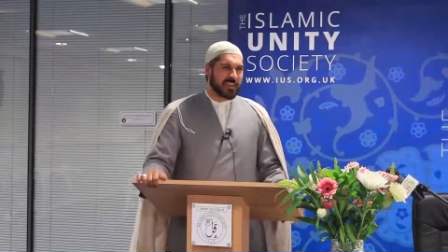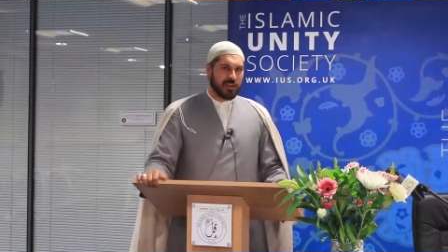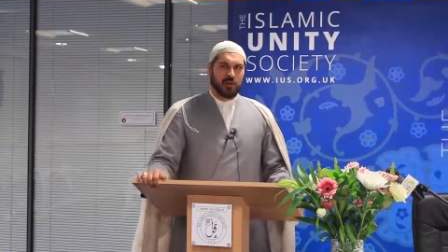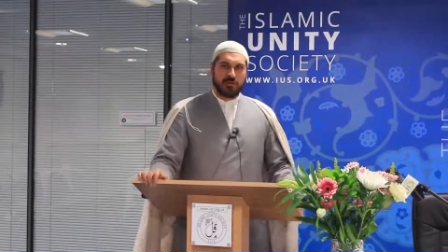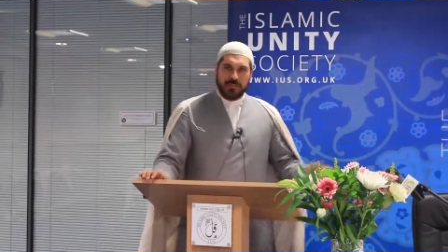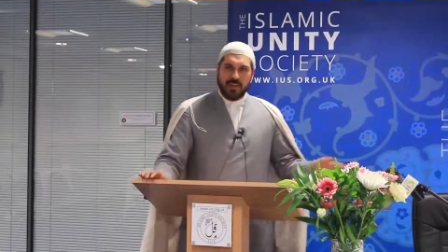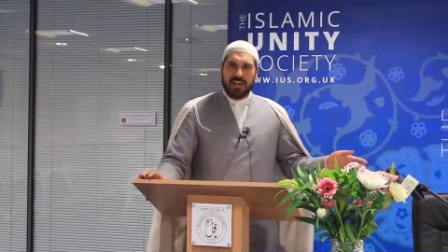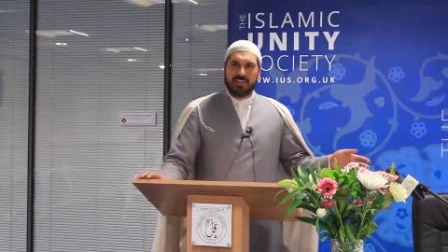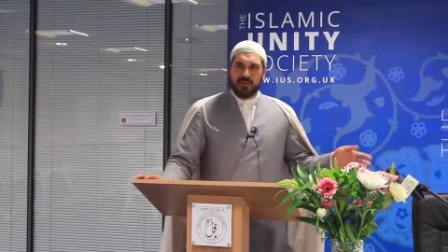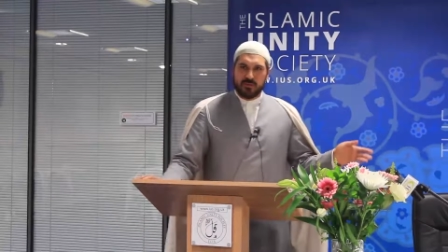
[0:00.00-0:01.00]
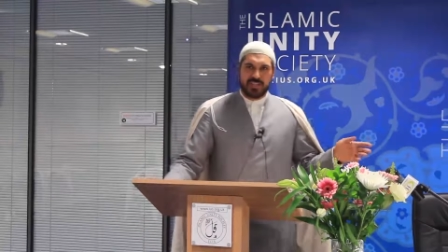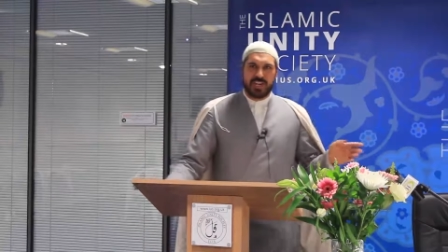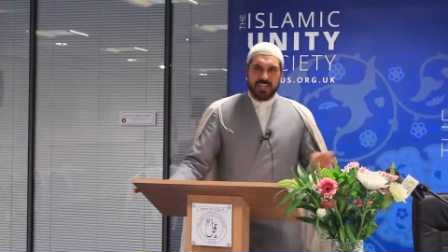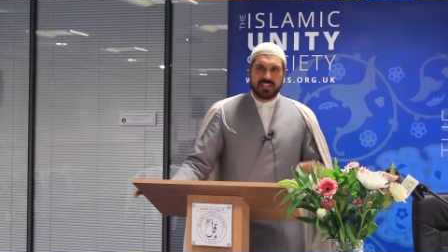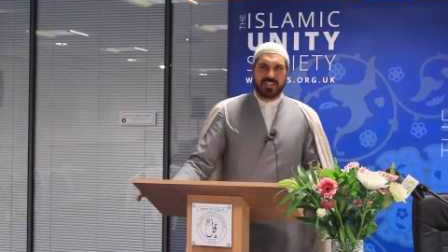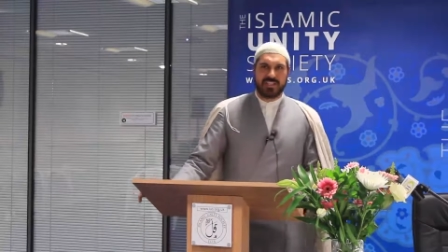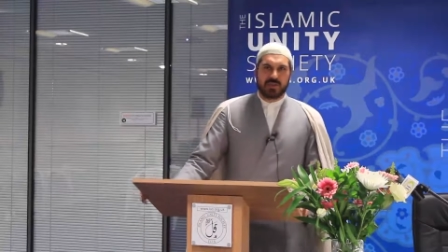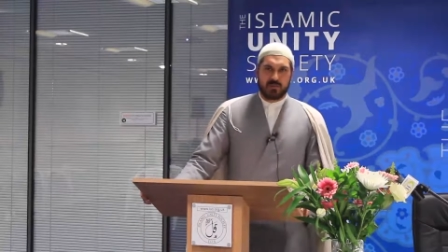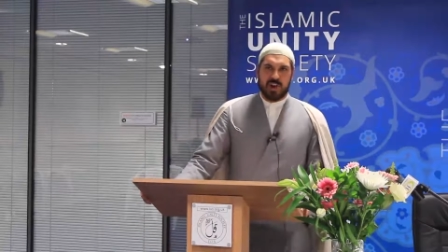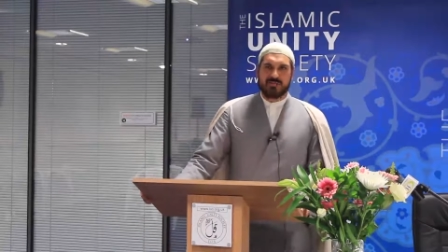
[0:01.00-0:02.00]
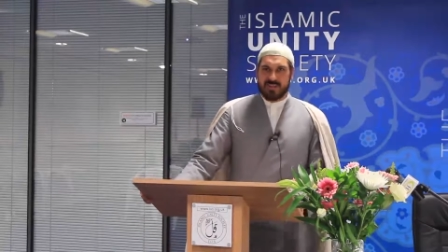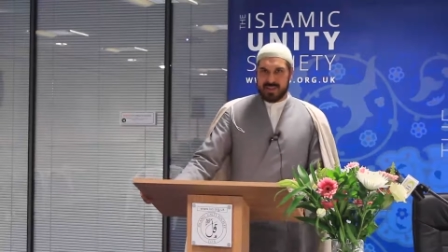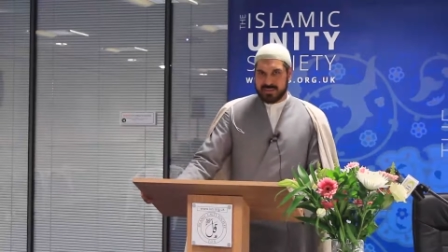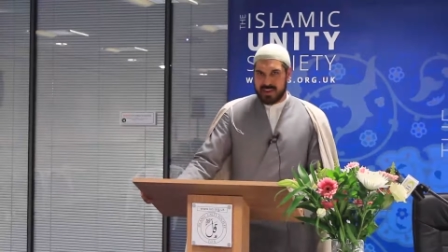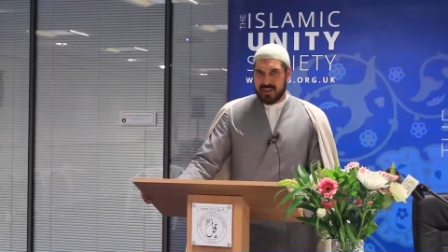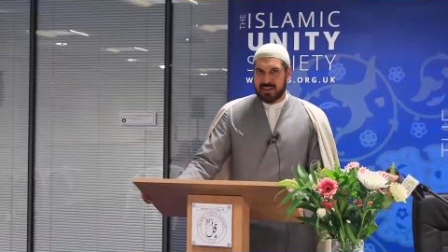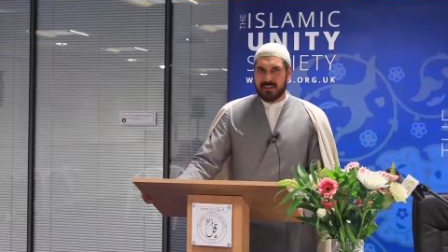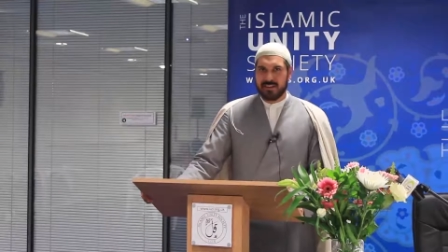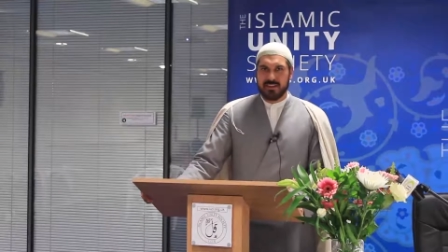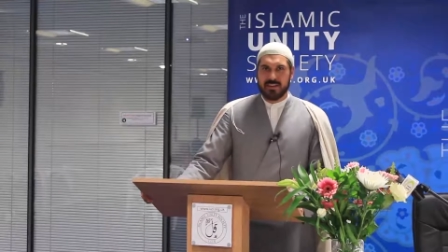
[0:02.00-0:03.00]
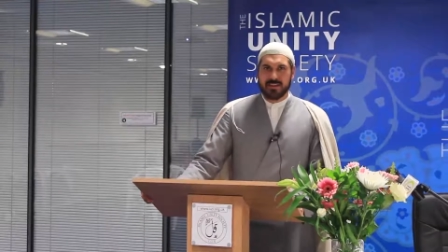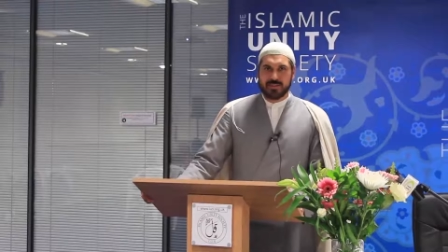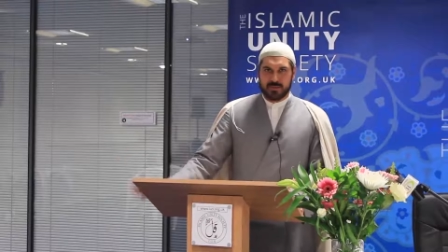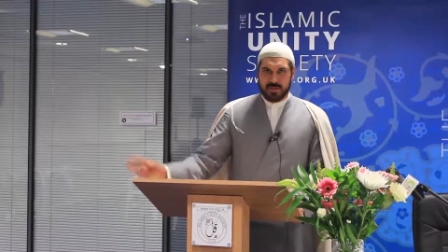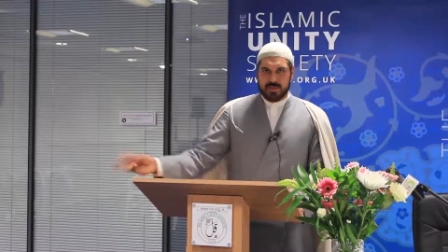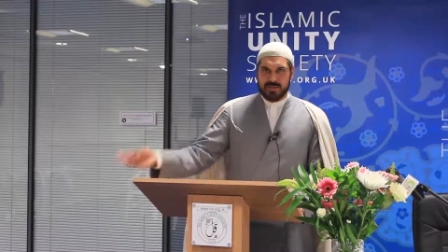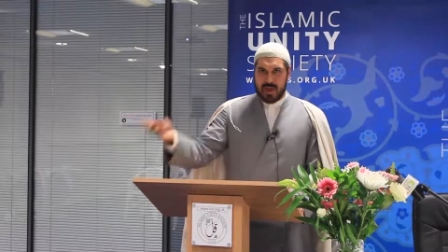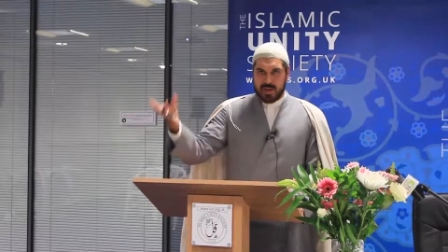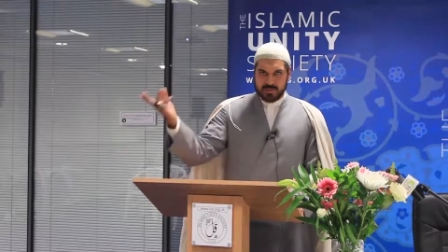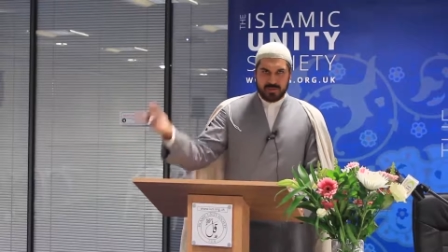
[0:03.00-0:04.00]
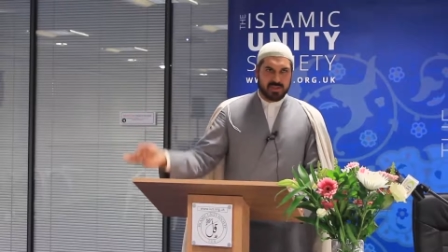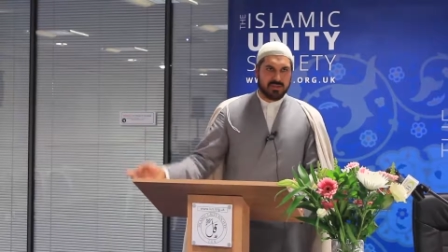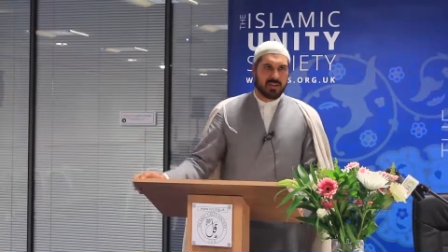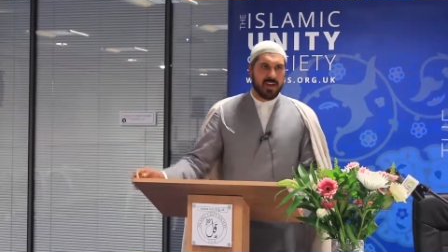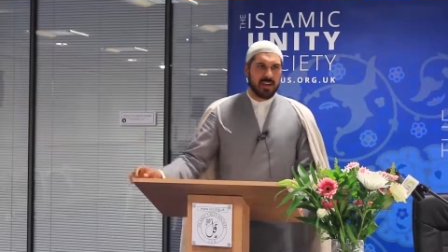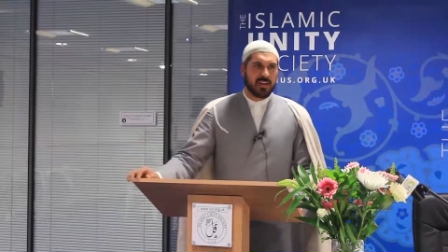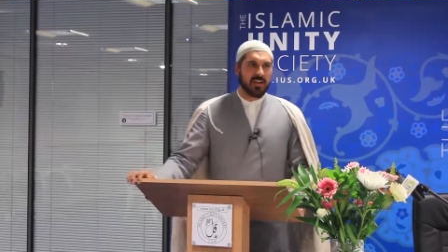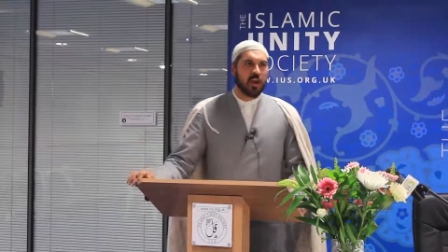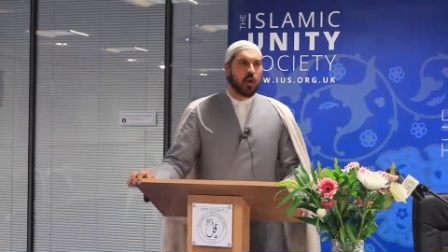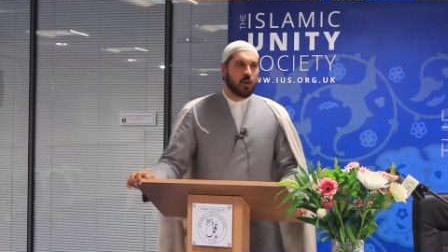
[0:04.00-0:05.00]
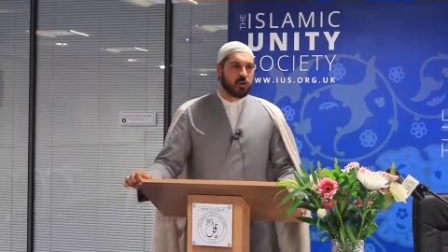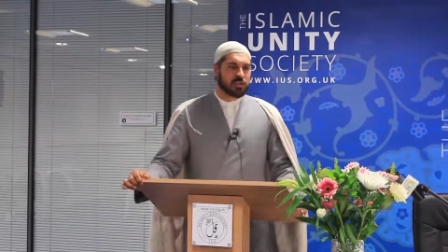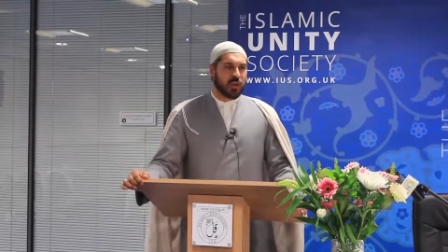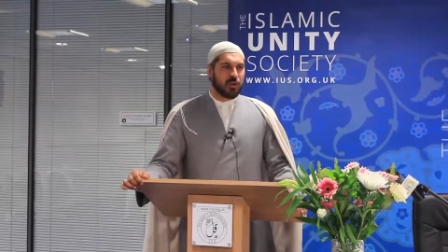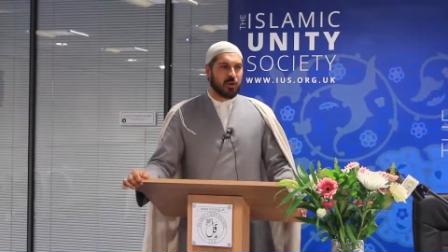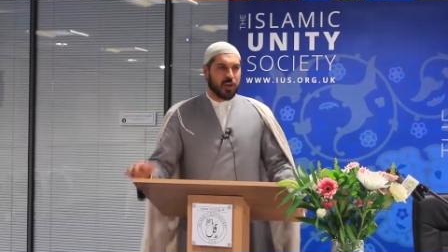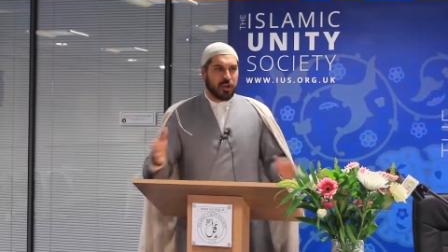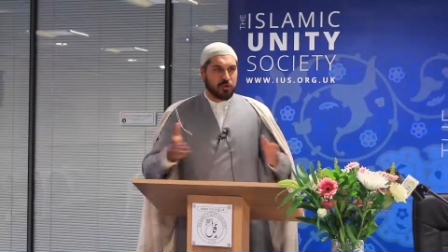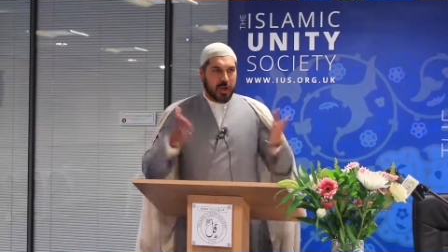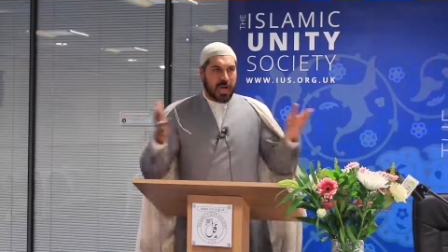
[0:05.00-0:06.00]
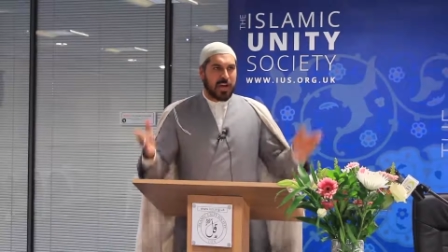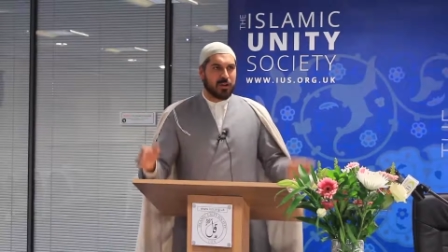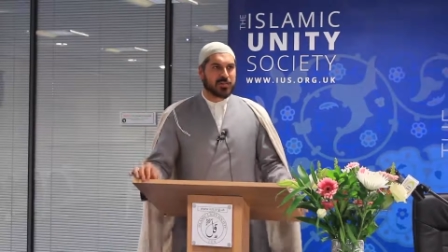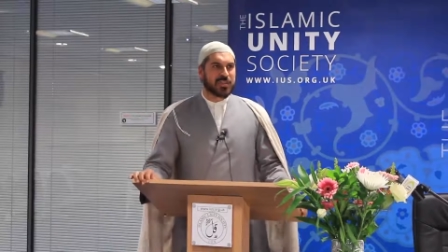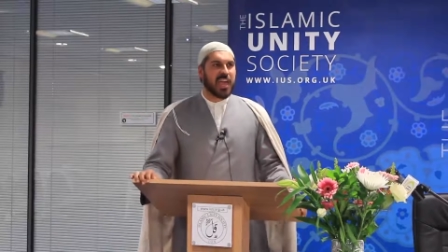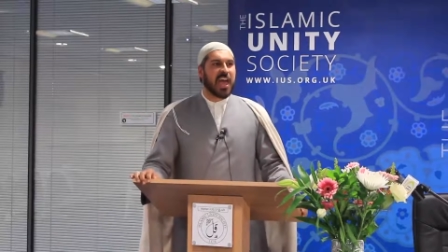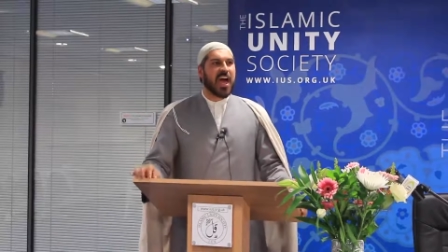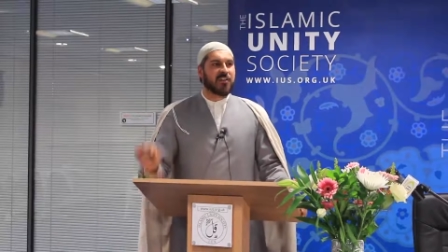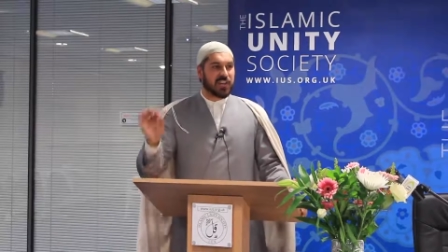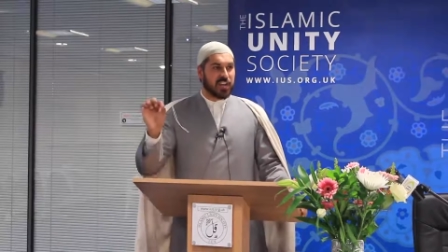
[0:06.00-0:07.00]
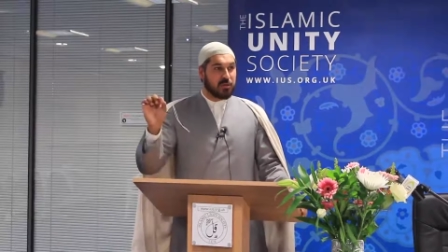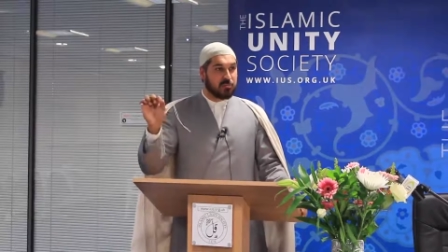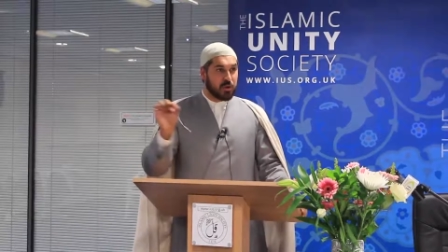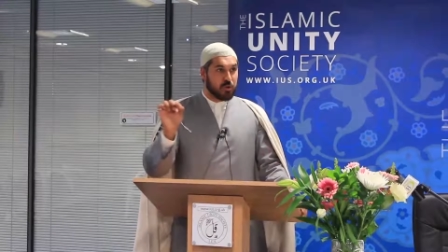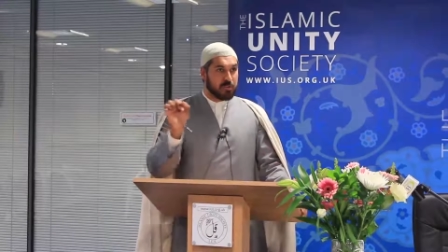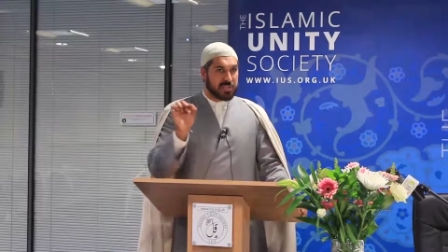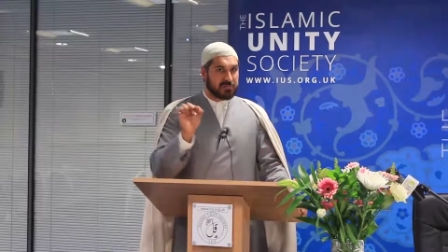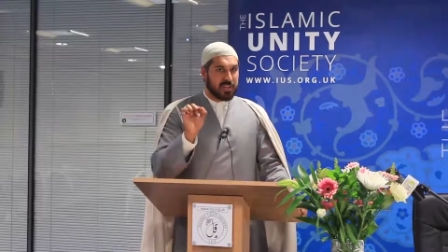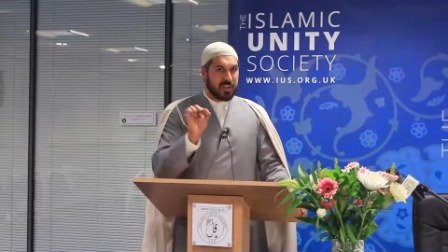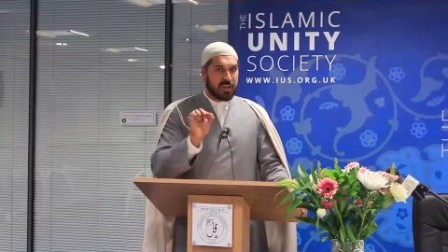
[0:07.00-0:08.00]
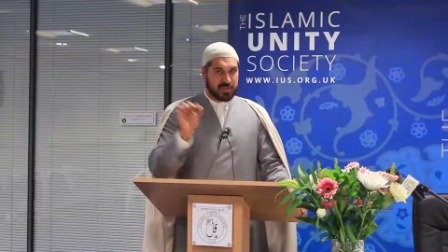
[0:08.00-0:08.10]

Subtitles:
The recitation of the Muhaffadatayn, Surah An-Nas, Surah Al-Falaq. Also in your house, having a blue Bismillah,